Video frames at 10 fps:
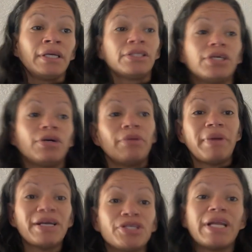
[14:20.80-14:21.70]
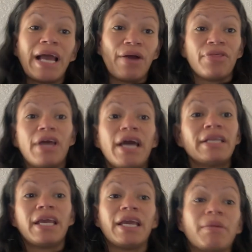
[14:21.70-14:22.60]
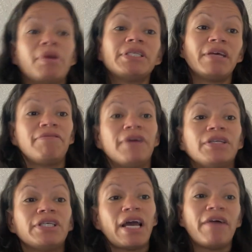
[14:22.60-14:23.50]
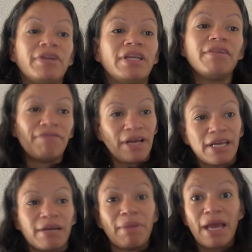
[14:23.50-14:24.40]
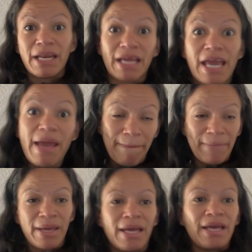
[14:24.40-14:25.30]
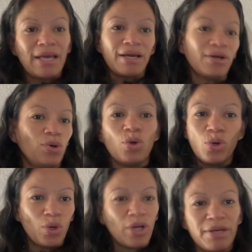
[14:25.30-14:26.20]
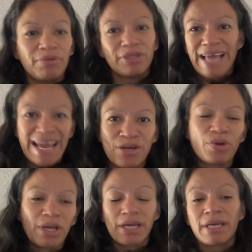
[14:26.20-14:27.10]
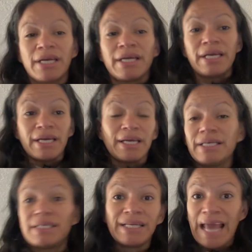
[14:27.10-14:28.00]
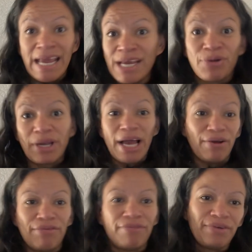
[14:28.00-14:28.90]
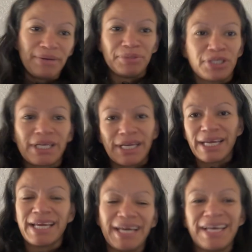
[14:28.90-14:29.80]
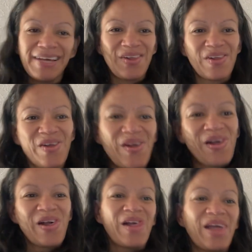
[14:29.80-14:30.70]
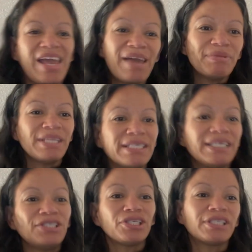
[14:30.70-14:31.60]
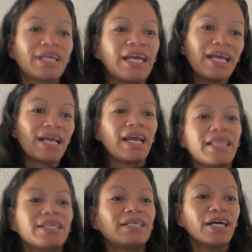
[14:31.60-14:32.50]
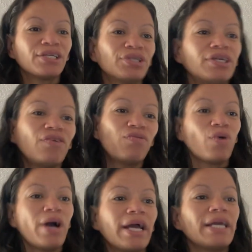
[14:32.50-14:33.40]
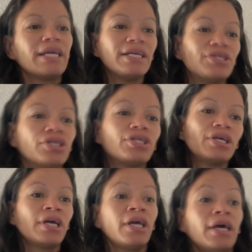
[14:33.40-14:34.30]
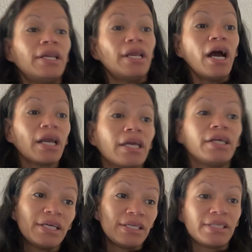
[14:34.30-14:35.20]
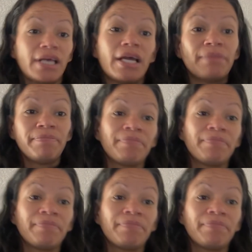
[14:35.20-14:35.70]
So imagine how the head king must have felt to have a Nephite commanding him. Ooh, he was angry. He's an angry elf. I'm just kidding. Ammon then teaches the king the doctrine of why he should not kill his son.